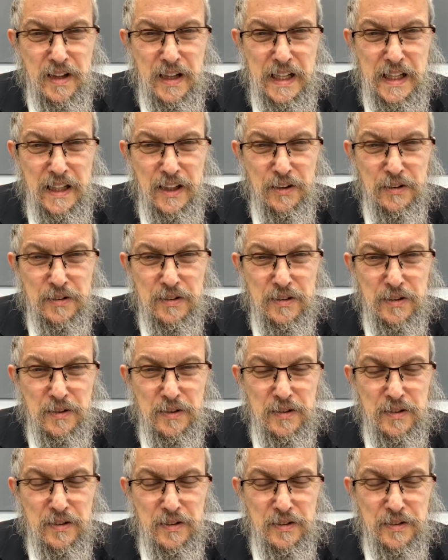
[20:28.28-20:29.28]
Learn,
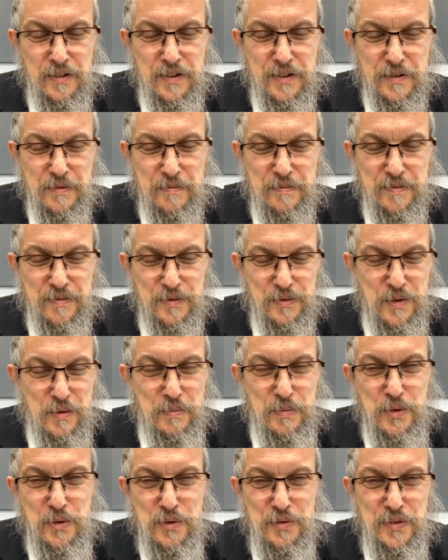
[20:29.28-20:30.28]
learn, learn.
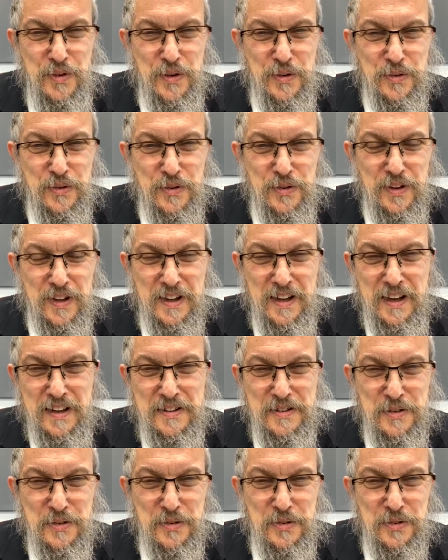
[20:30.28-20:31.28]
Remove your,
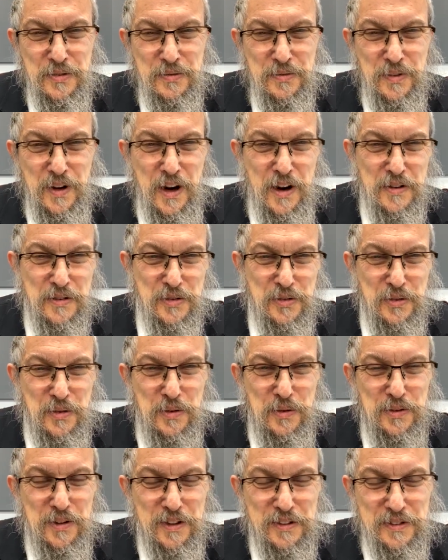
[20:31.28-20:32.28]
get your, our
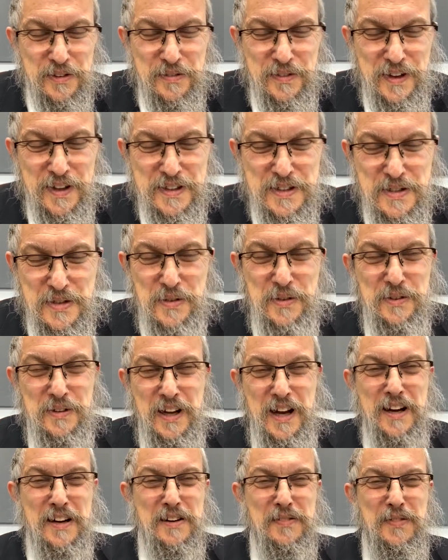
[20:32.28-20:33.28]
soul, our divine soul,
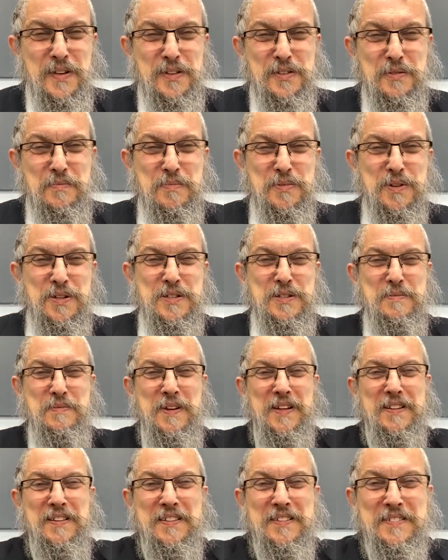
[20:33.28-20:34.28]
out of its
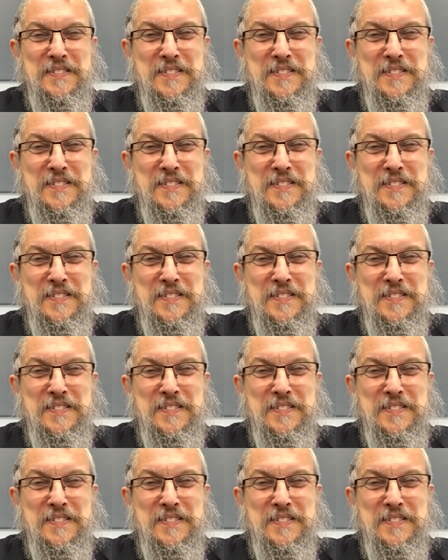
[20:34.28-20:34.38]
imprisonment.